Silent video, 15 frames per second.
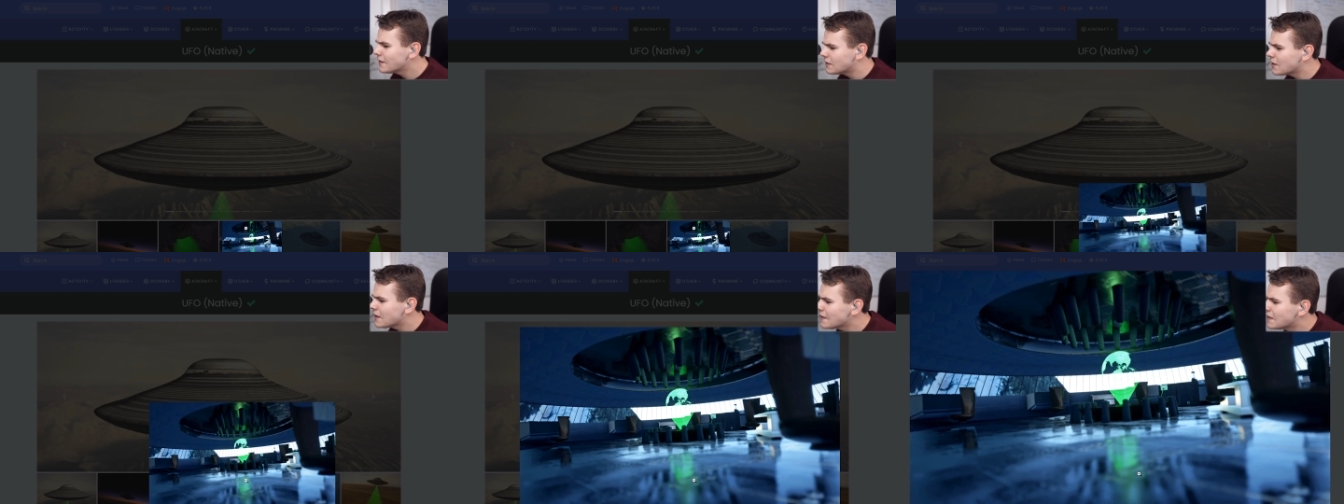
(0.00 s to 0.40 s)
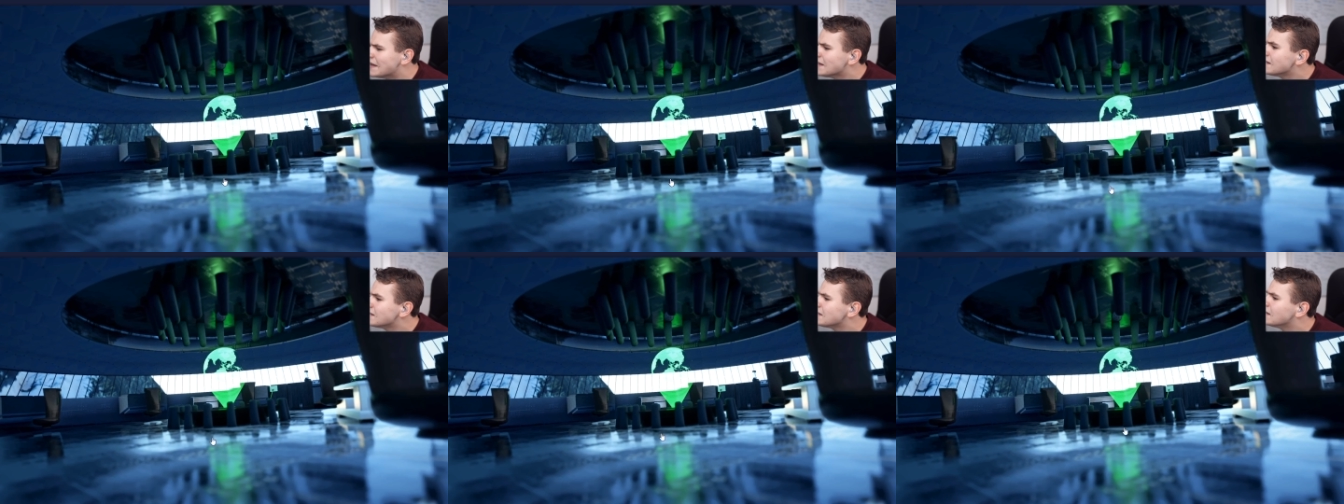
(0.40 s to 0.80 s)
at look at
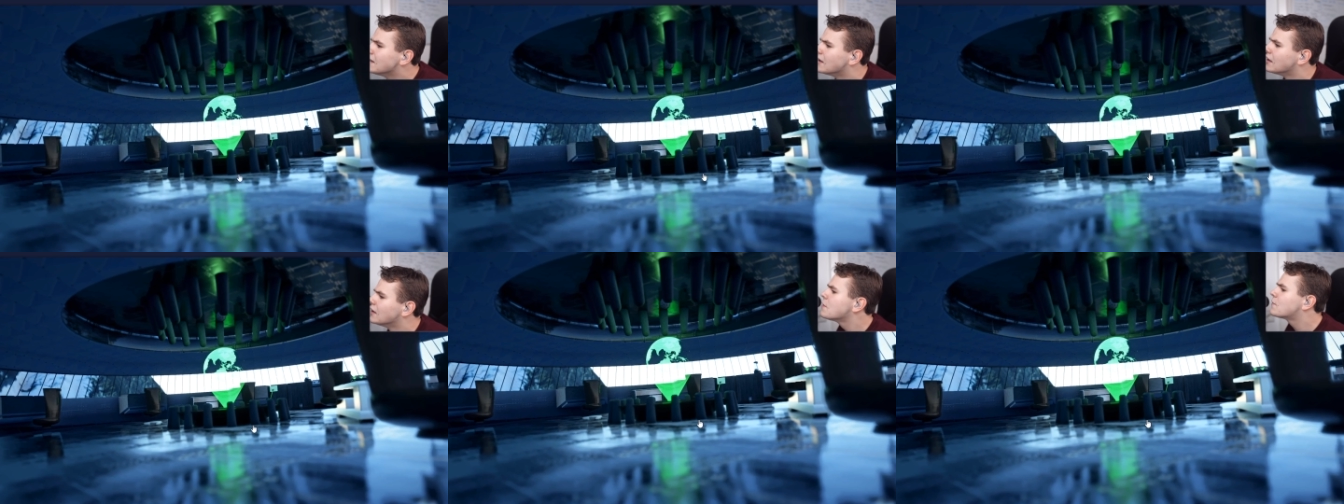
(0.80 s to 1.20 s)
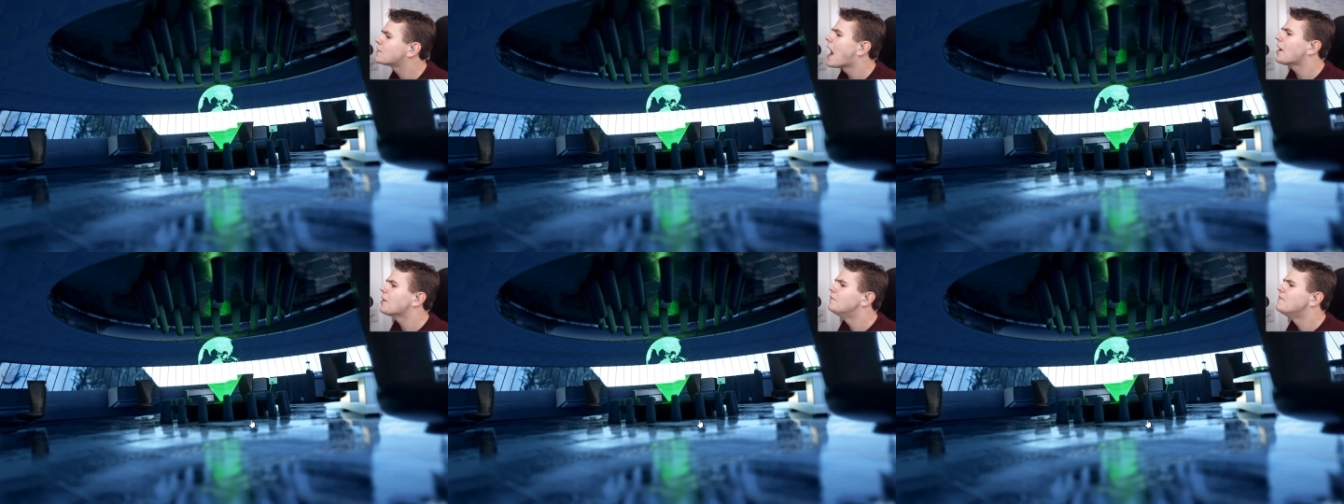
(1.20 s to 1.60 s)
this here. We've
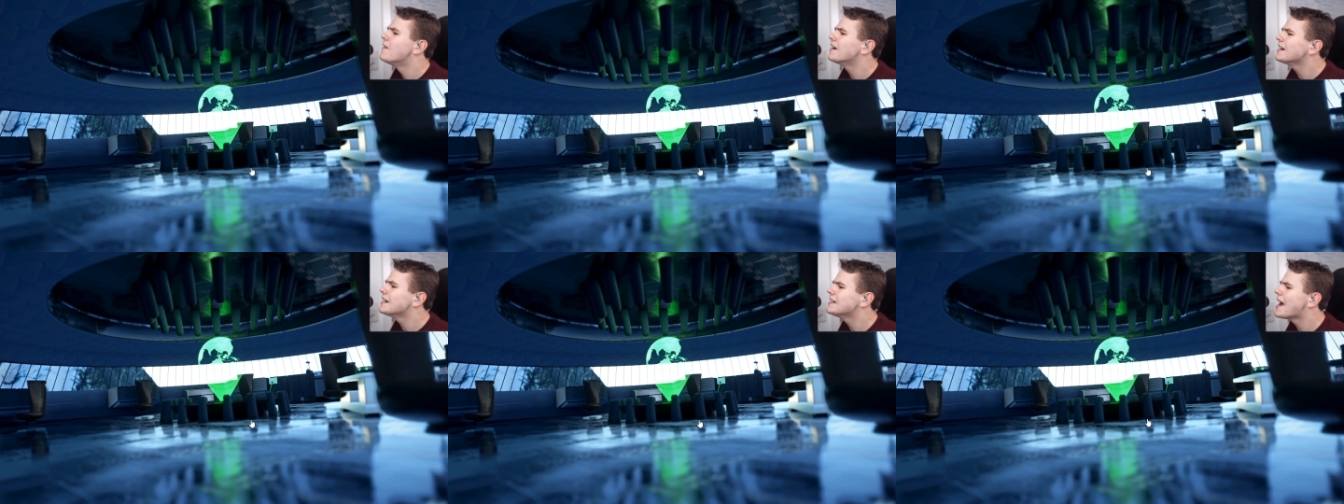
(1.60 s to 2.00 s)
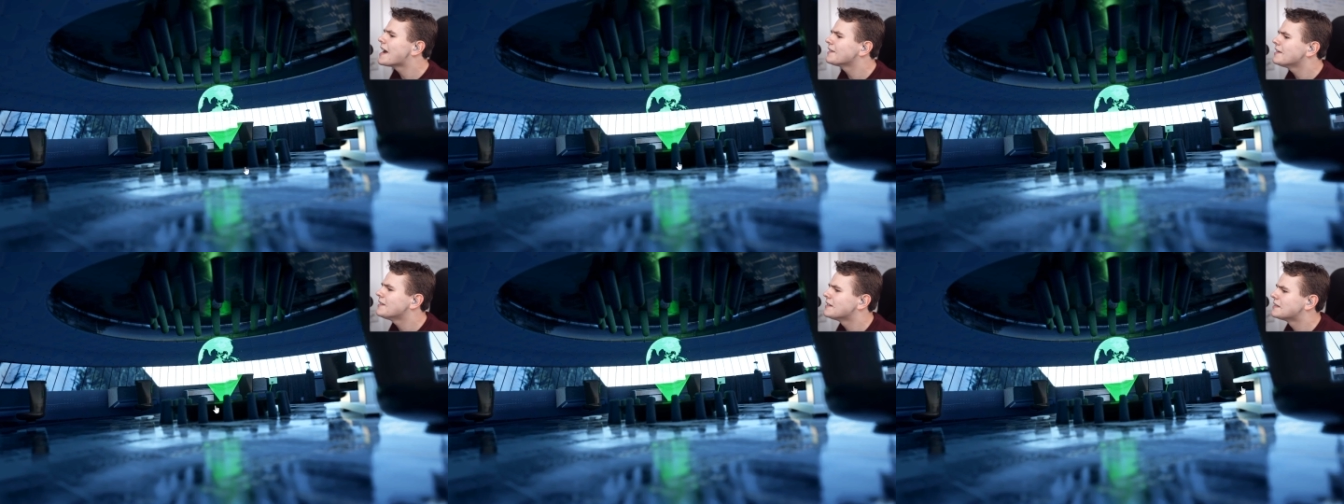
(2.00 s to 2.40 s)
got a very
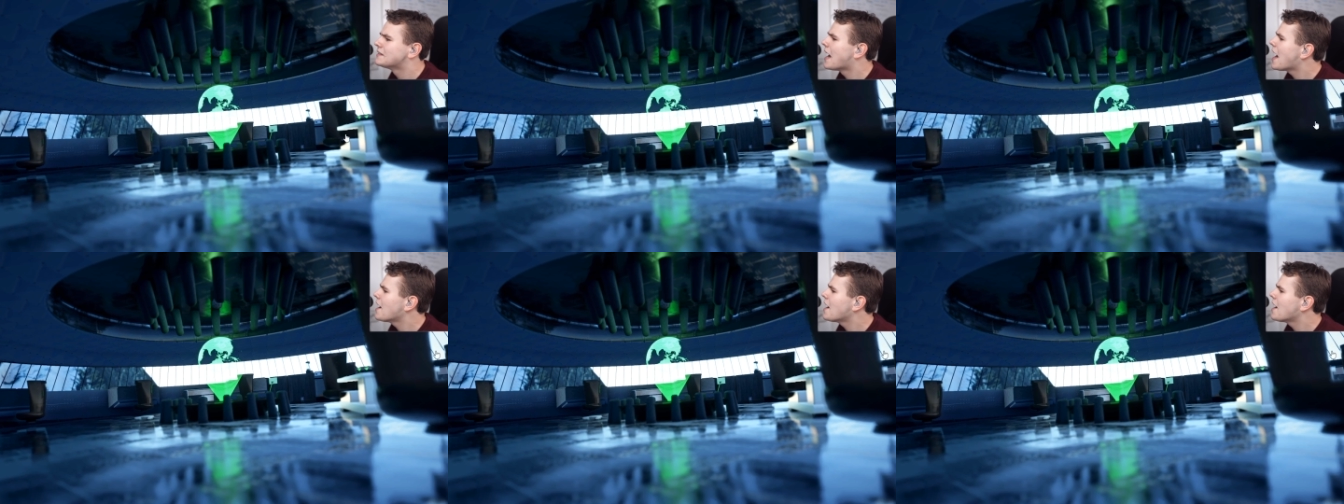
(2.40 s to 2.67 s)
nicely designed